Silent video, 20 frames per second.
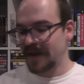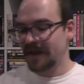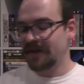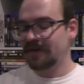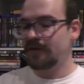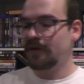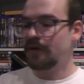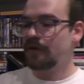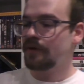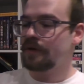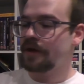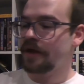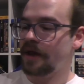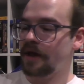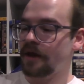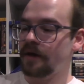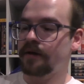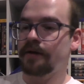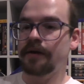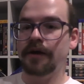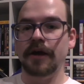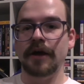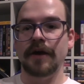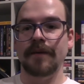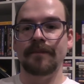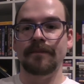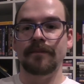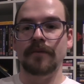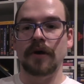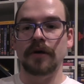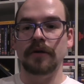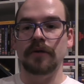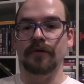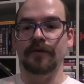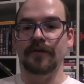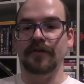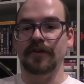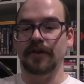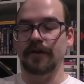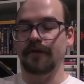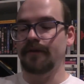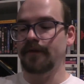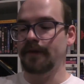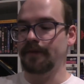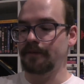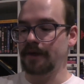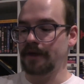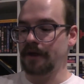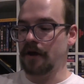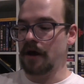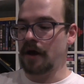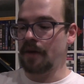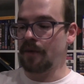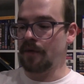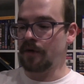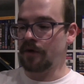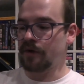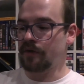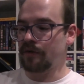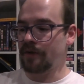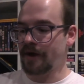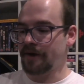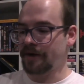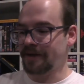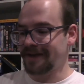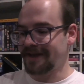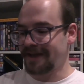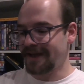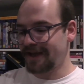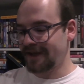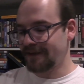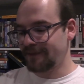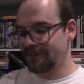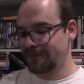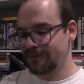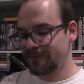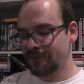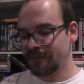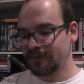So yeah, I'll obviously flip the artwork around again.